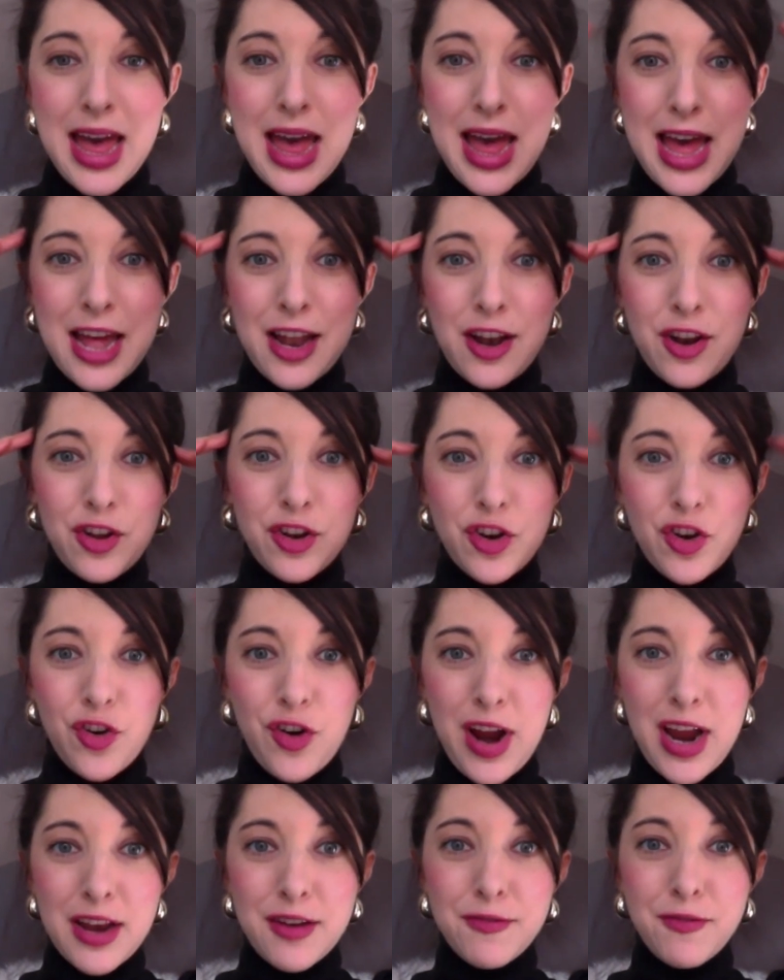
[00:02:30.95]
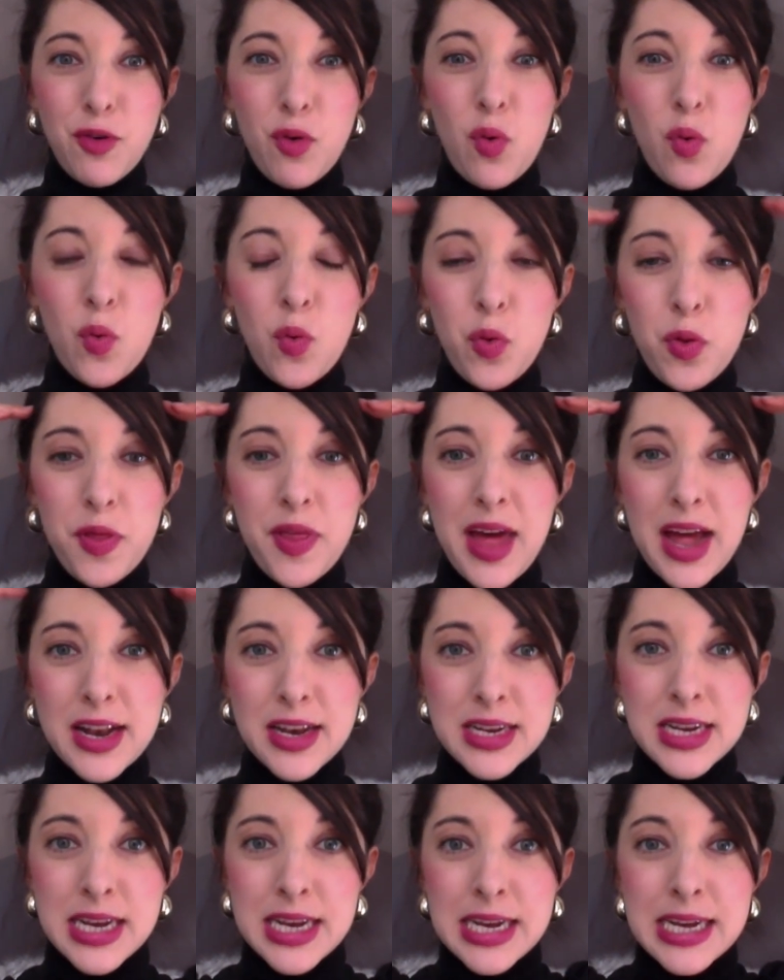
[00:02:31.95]
and not great for all that
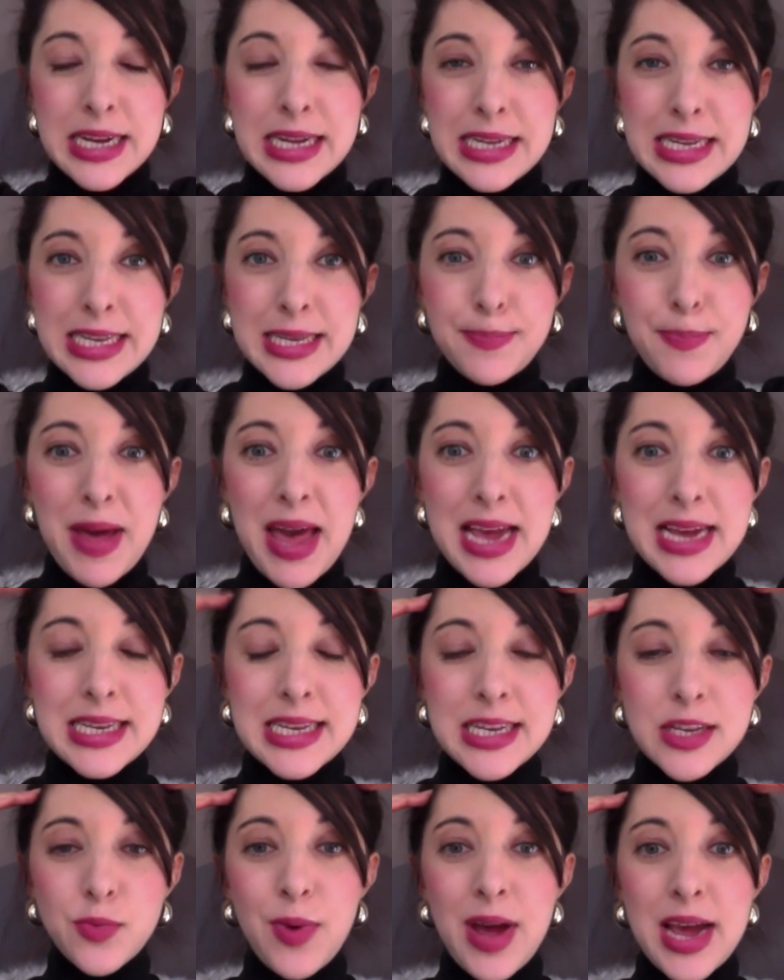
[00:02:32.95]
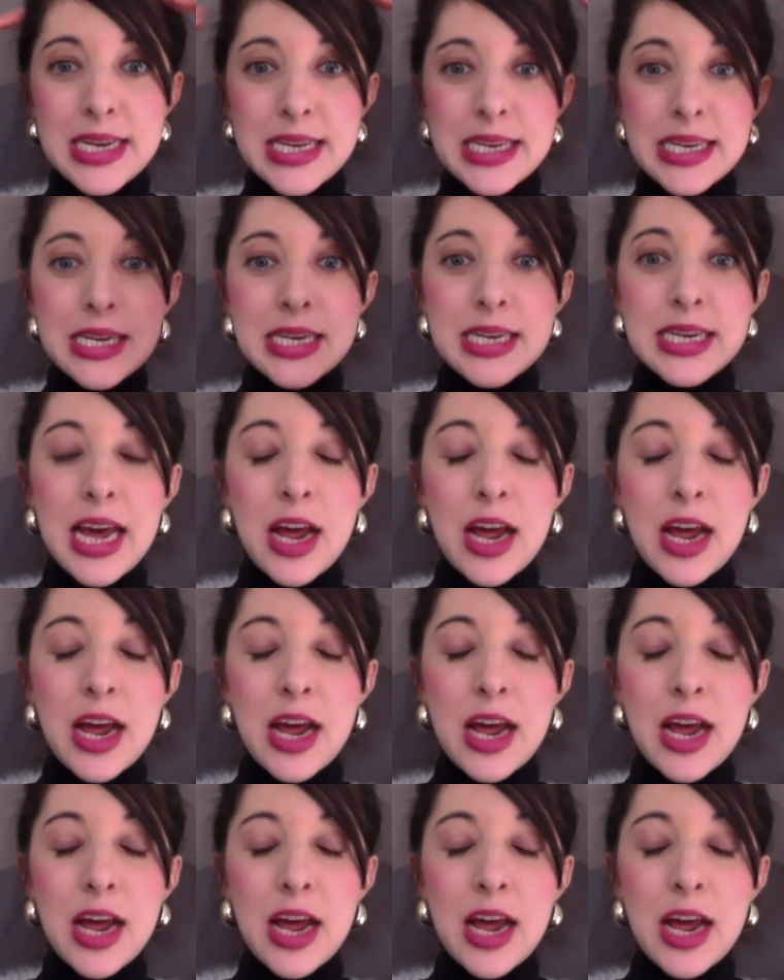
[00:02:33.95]
space is wasted.